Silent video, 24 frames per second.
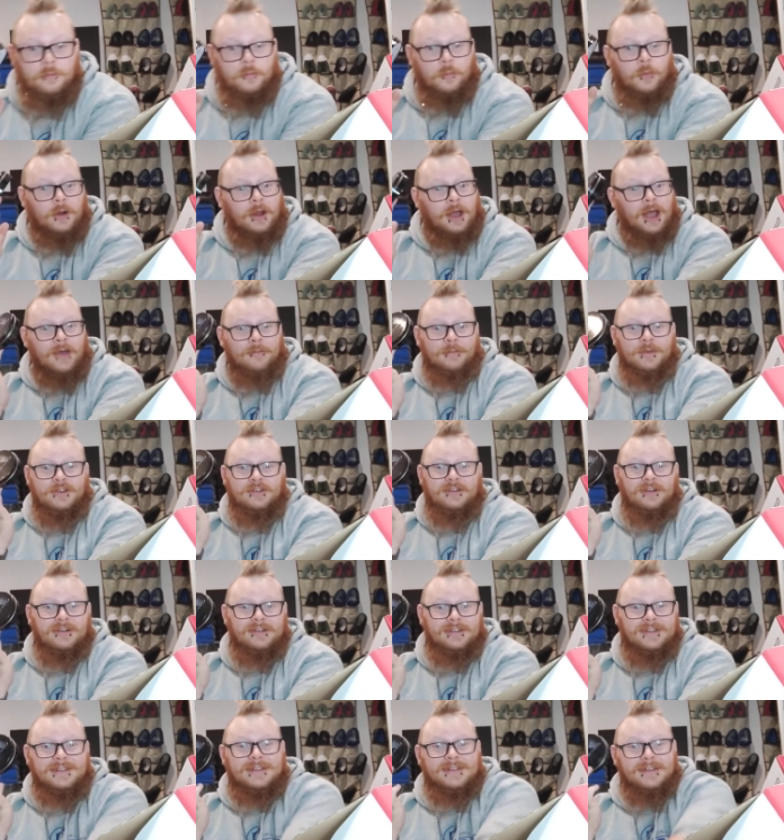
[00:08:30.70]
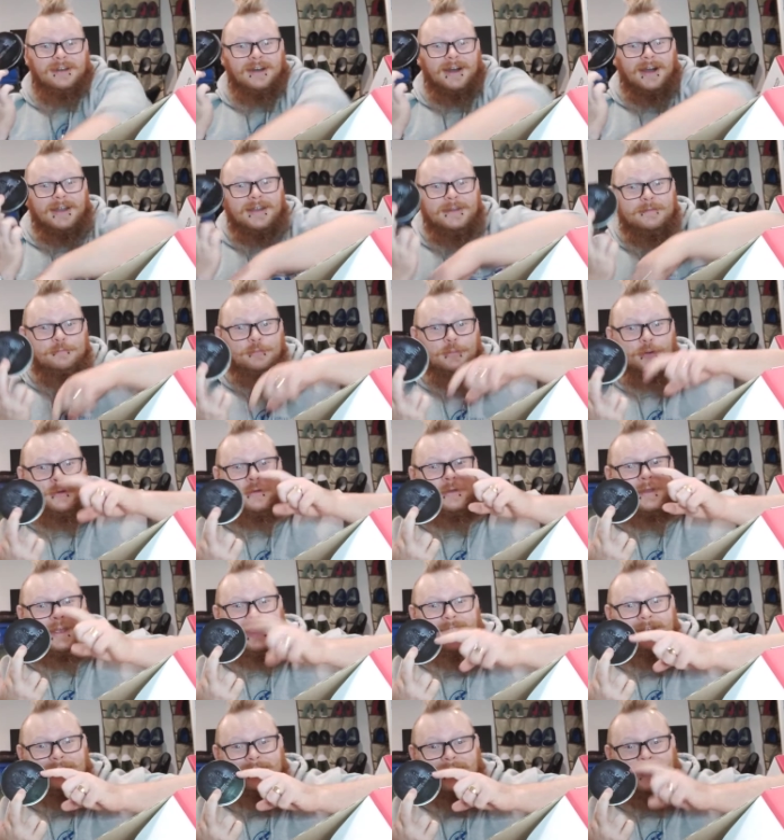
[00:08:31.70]
we're not having shots. I can put
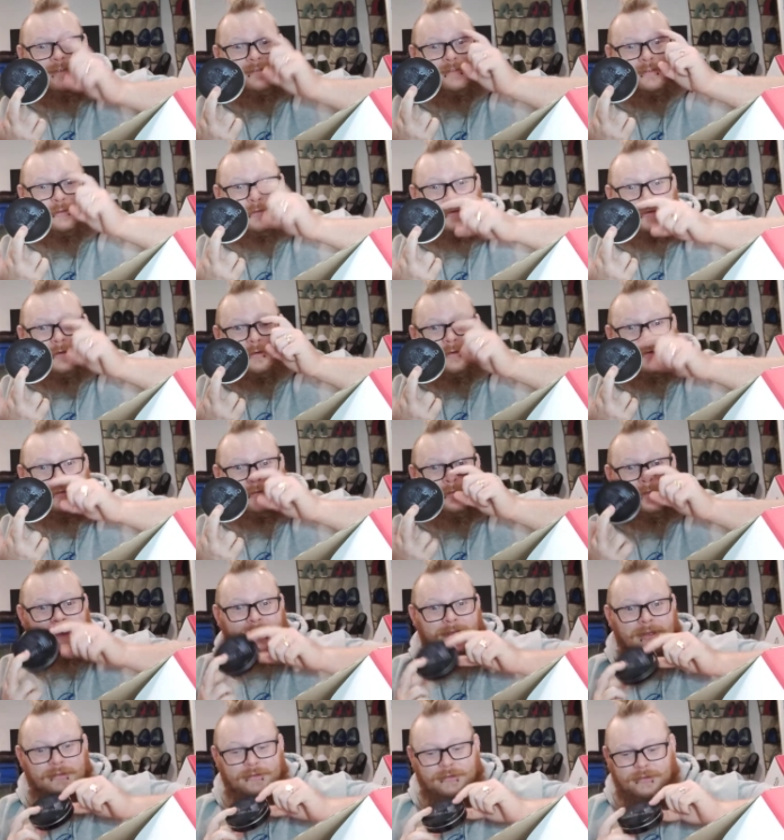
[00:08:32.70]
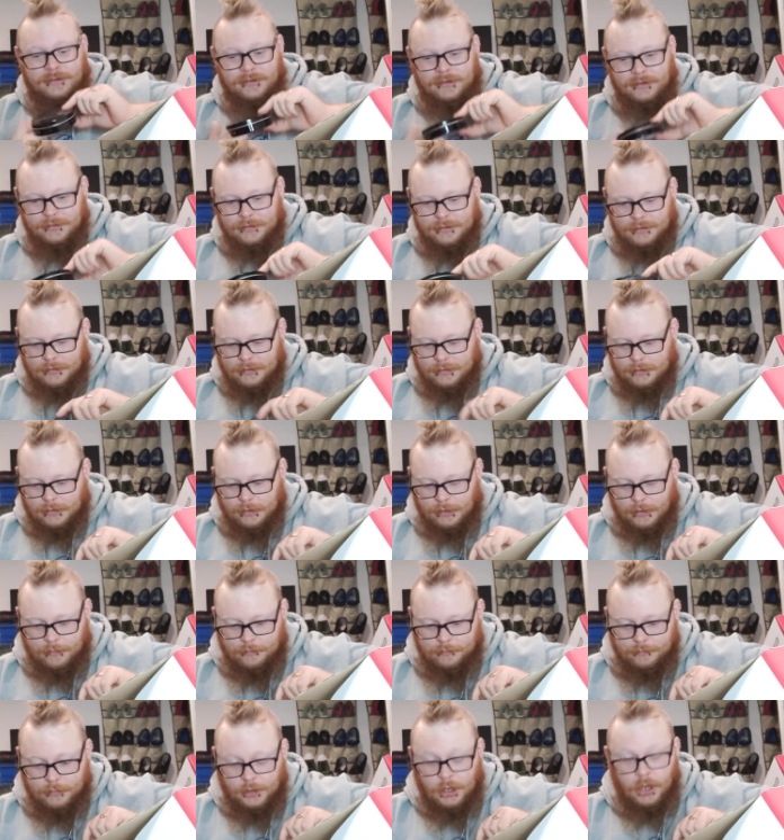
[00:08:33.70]
each house on each
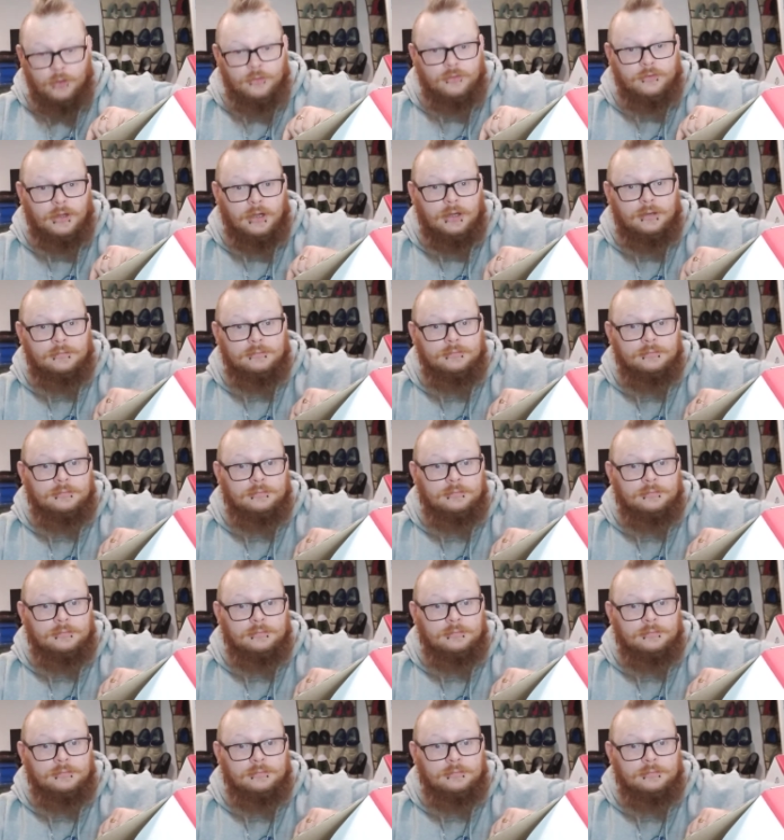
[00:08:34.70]
coaster.